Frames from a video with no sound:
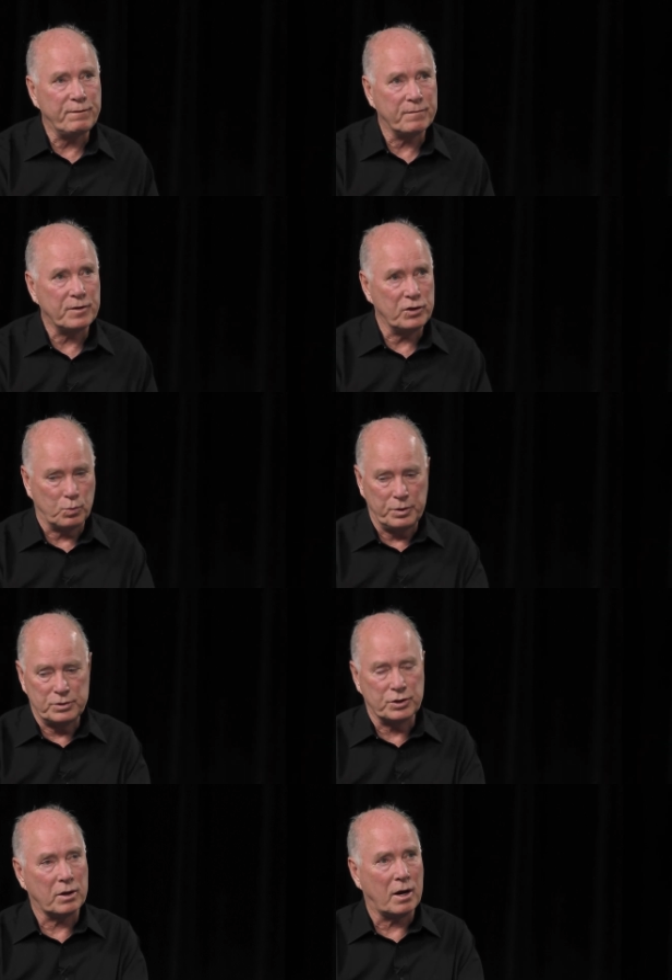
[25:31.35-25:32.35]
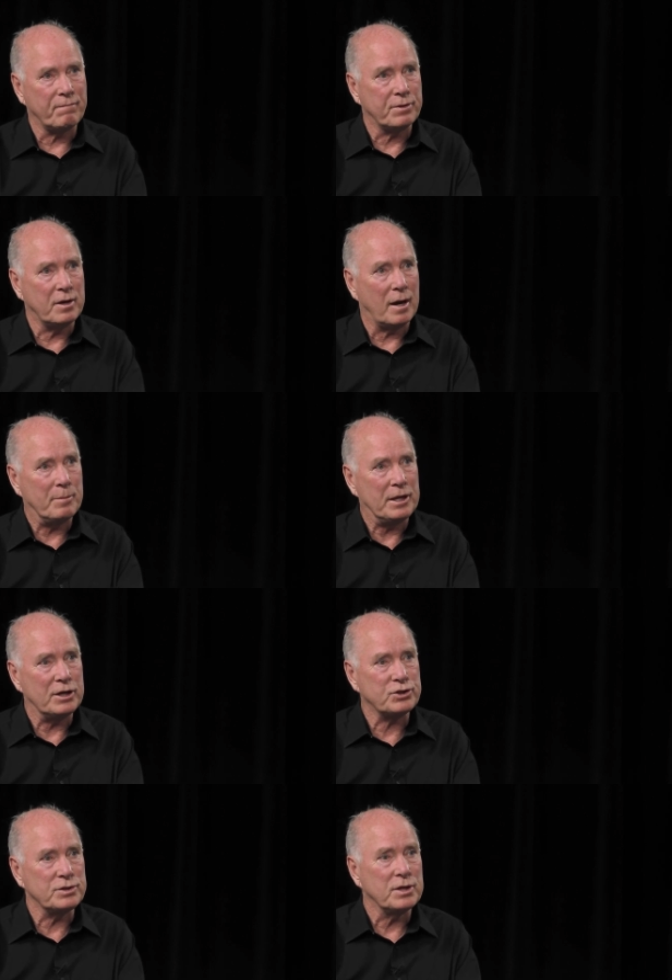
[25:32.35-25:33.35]
15th, we shut off the
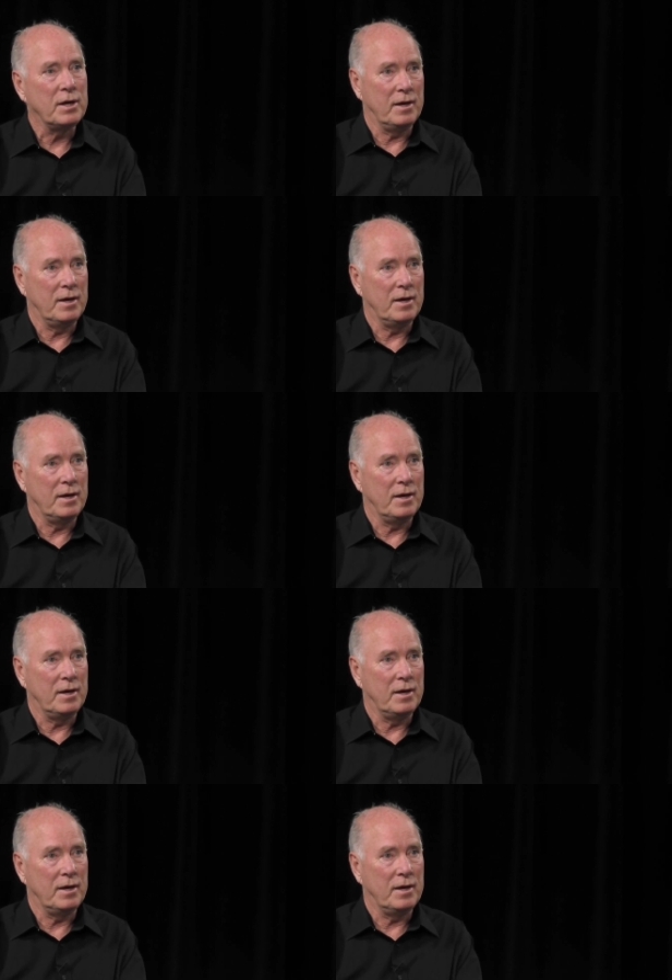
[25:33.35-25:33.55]
nominations,